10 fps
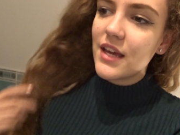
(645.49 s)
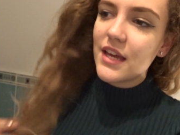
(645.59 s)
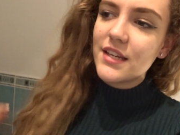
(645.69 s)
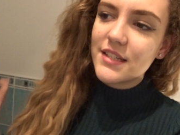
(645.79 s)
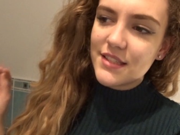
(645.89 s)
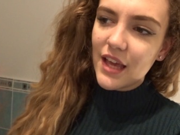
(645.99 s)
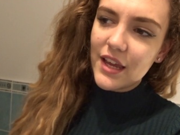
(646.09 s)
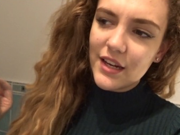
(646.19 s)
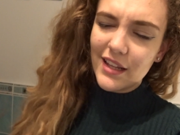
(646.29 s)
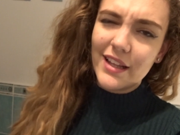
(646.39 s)

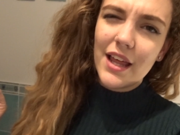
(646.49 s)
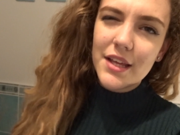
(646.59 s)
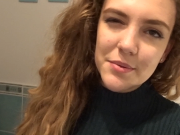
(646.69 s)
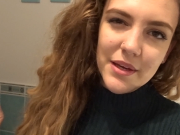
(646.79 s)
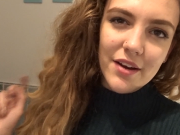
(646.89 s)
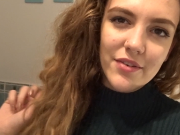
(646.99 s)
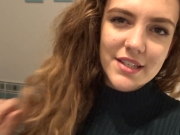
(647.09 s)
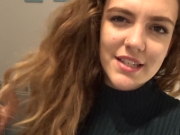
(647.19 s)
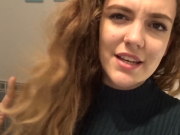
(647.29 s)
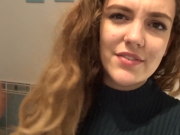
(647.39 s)
insanely, last week I
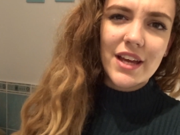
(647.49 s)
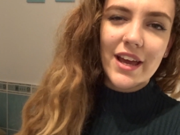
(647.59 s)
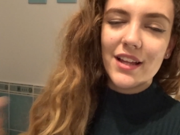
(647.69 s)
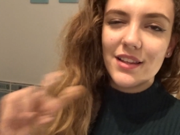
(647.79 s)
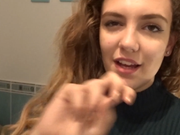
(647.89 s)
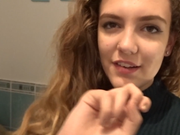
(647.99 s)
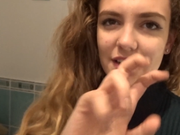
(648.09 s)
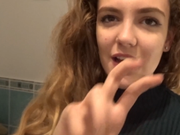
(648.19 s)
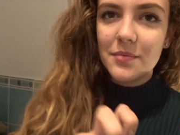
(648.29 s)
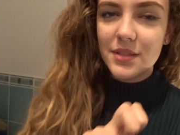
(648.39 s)
received a
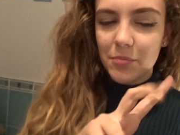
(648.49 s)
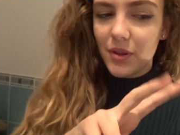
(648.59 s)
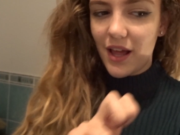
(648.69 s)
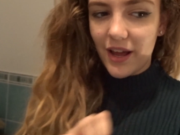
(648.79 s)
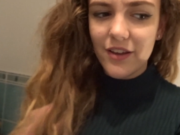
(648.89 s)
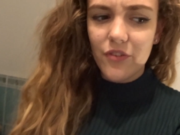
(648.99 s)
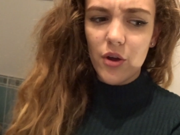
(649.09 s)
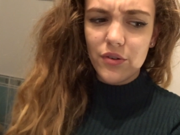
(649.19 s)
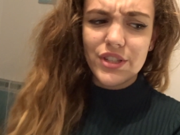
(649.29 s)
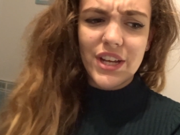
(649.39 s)
lifetime supply of
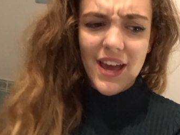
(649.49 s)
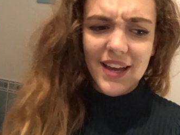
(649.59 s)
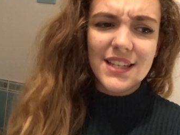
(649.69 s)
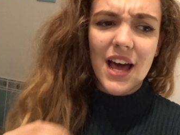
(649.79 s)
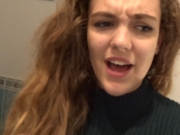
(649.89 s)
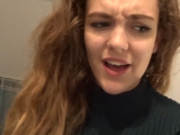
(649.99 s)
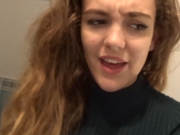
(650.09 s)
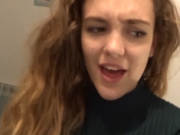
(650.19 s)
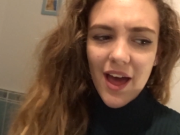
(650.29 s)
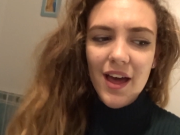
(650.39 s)
OGX hair
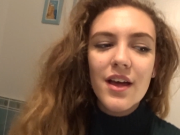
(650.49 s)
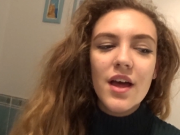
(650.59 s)
care,